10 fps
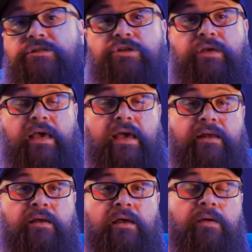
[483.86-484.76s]
as you
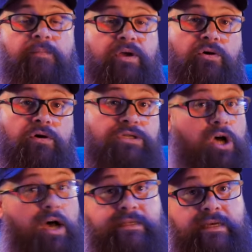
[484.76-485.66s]
can. Because
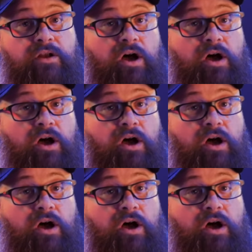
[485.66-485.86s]
I did,